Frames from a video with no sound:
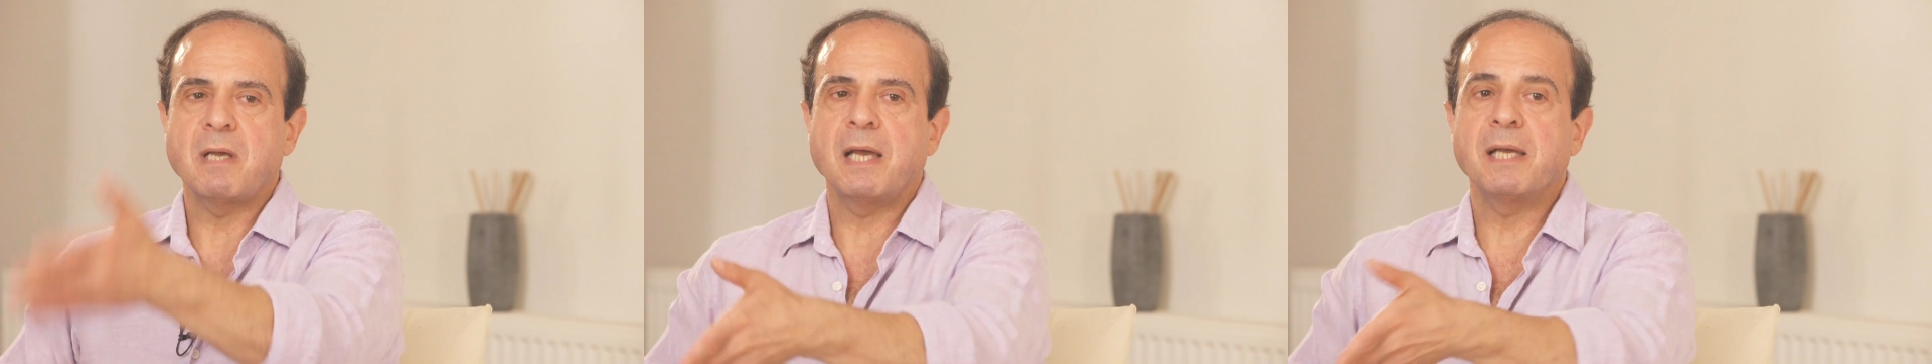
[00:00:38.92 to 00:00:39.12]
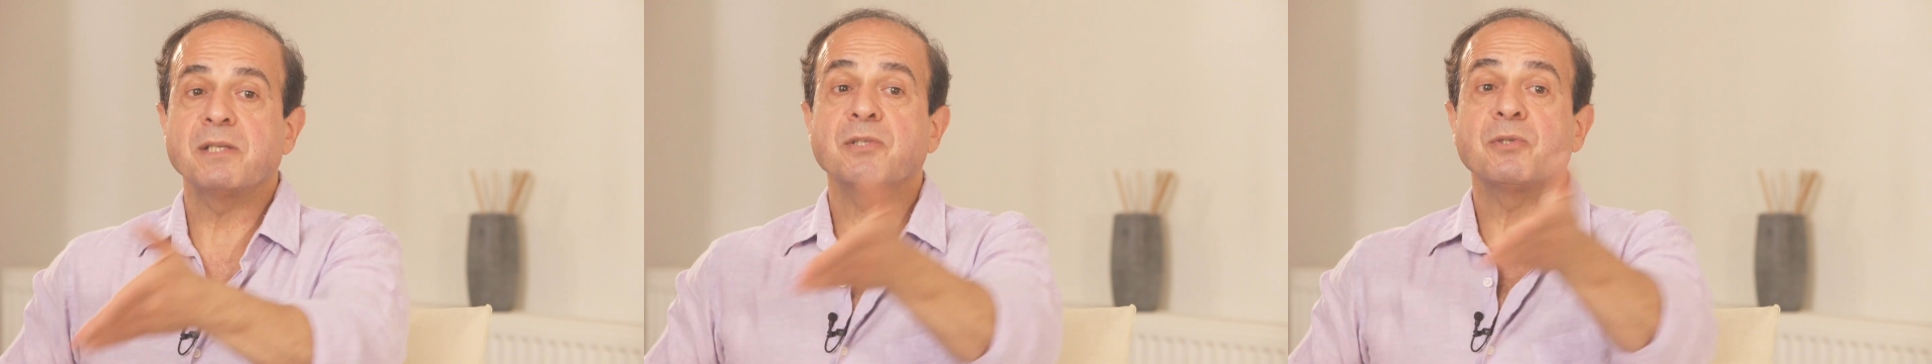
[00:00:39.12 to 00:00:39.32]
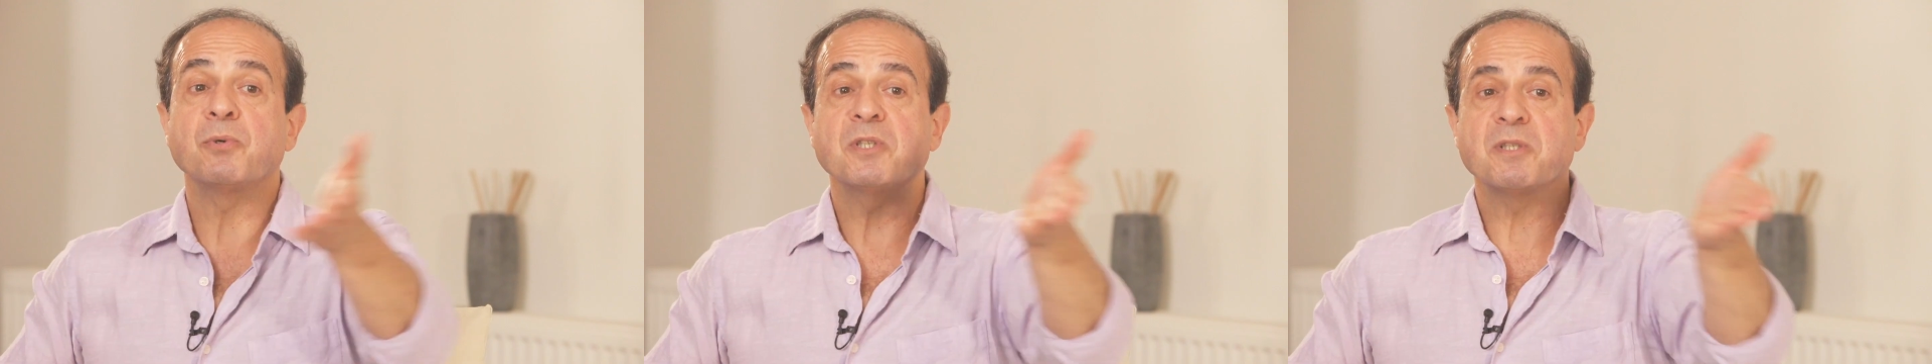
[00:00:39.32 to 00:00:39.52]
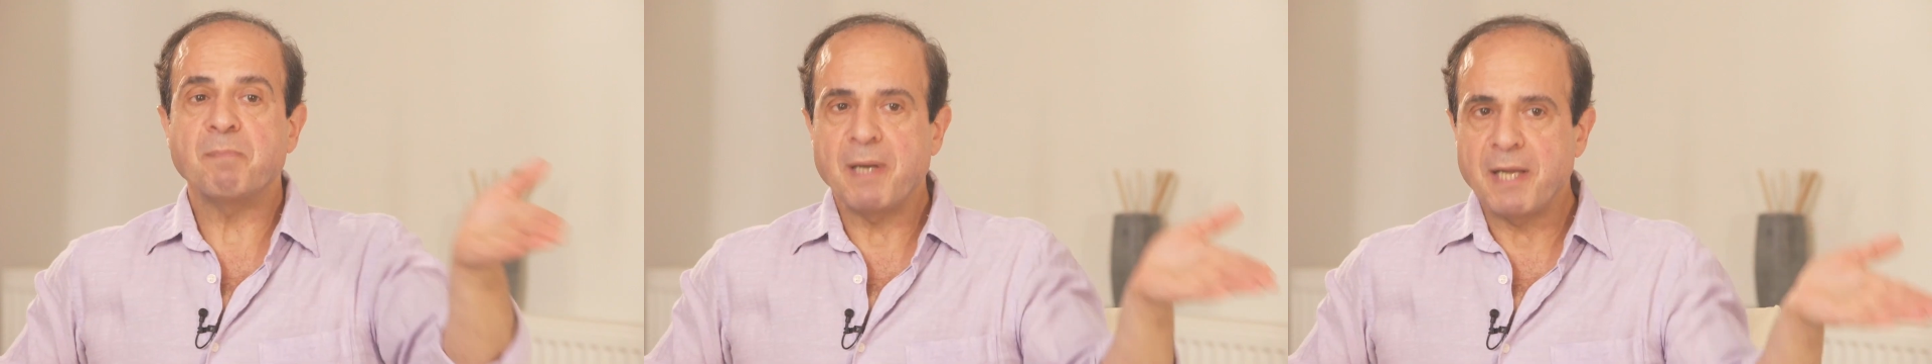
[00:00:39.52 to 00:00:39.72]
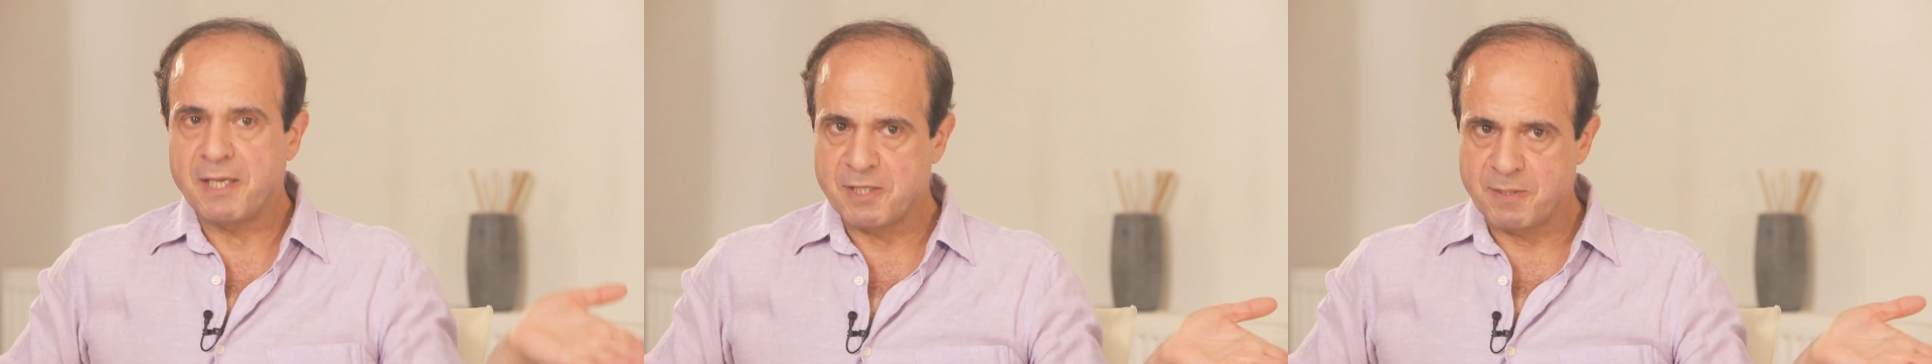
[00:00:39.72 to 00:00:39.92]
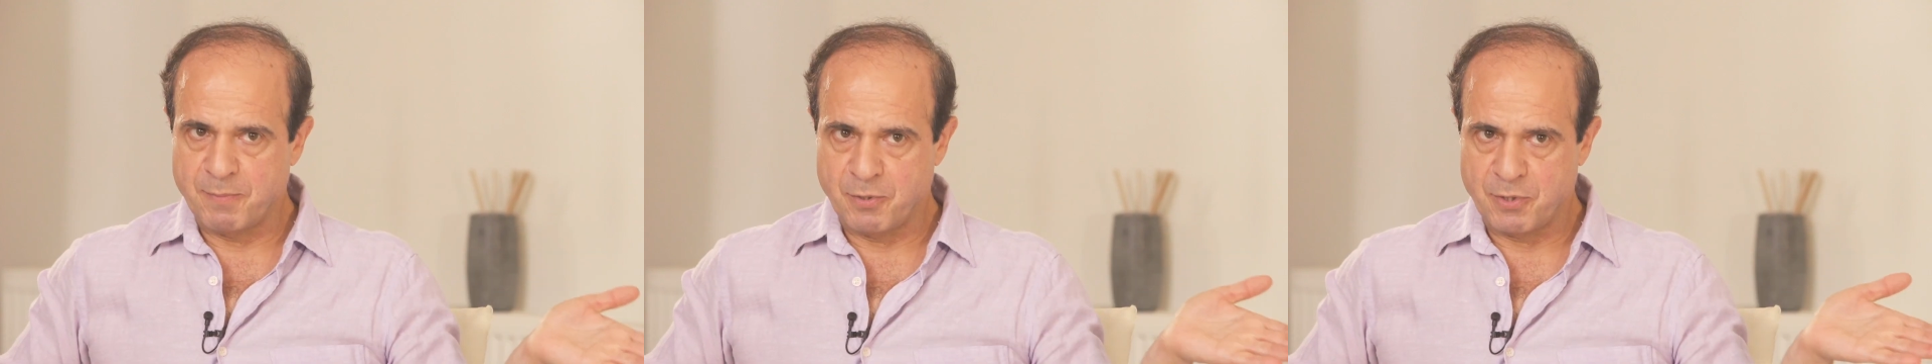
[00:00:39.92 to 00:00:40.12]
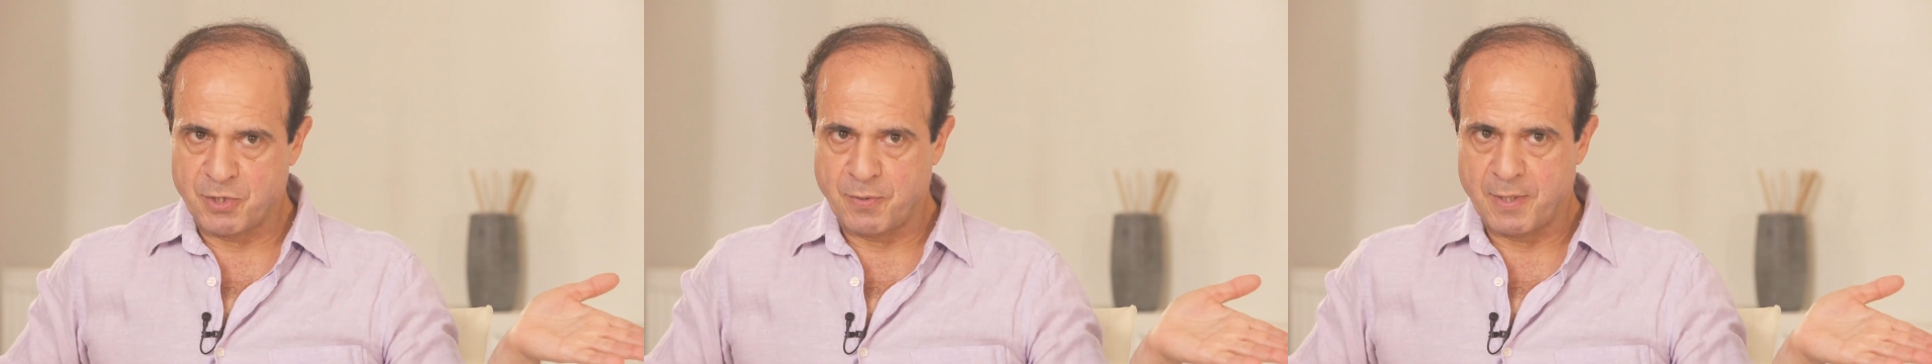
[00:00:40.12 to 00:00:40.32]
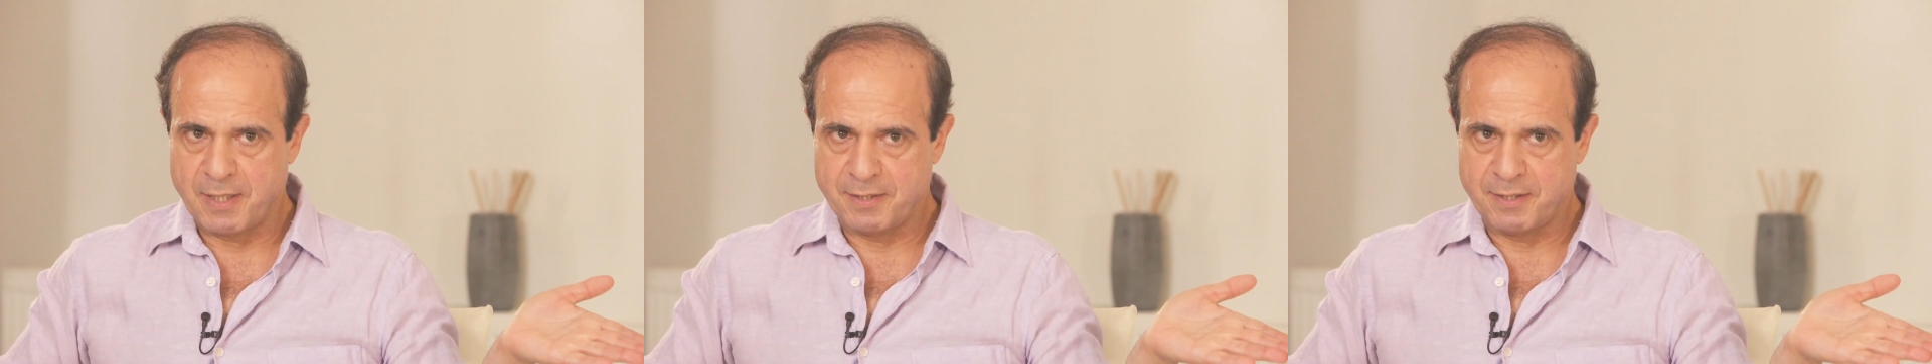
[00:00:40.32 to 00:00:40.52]
science to explain
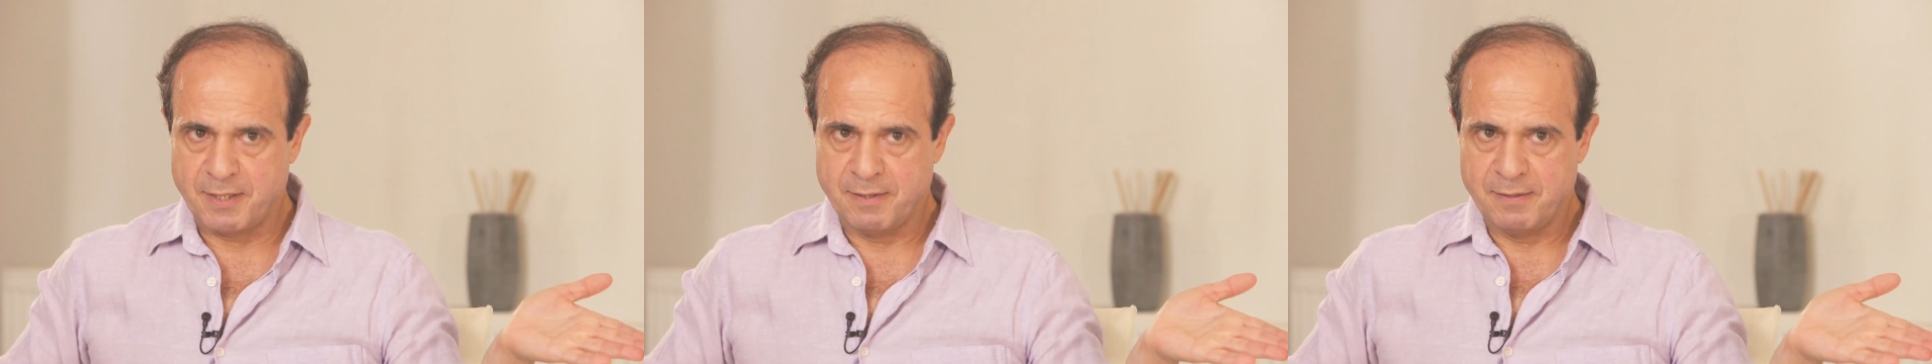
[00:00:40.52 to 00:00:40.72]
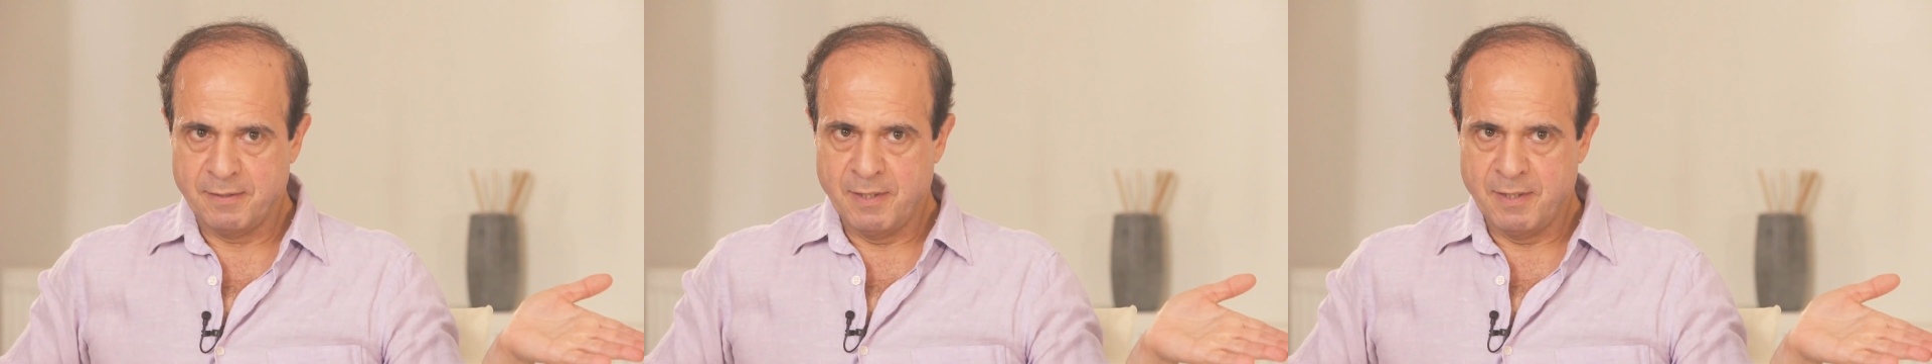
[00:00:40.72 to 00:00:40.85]
spirituality,